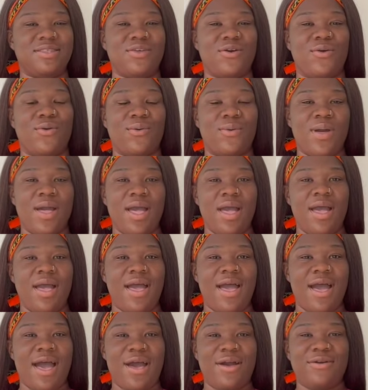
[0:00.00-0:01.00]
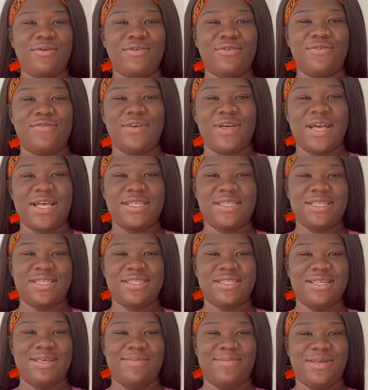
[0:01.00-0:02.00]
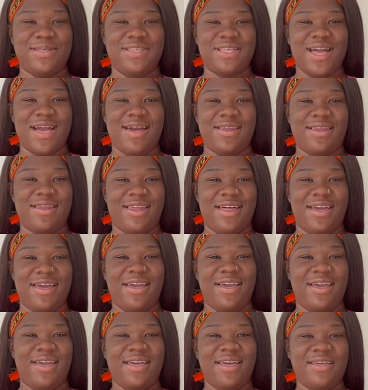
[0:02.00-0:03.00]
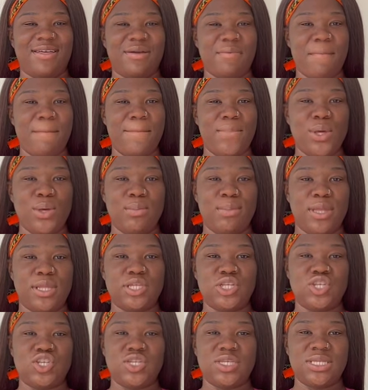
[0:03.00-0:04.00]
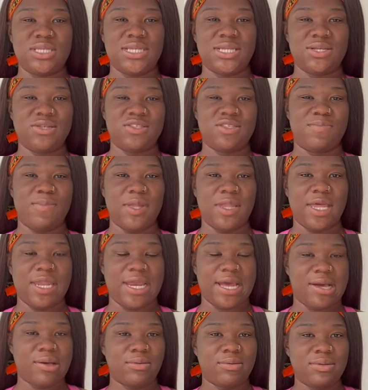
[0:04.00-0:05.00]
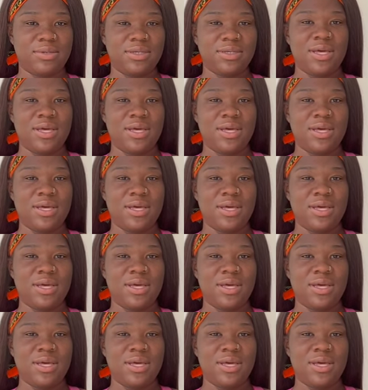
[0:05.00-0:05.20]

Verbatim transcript: So I don't know if you guys can see, but it's kind of like boobage still spilling out.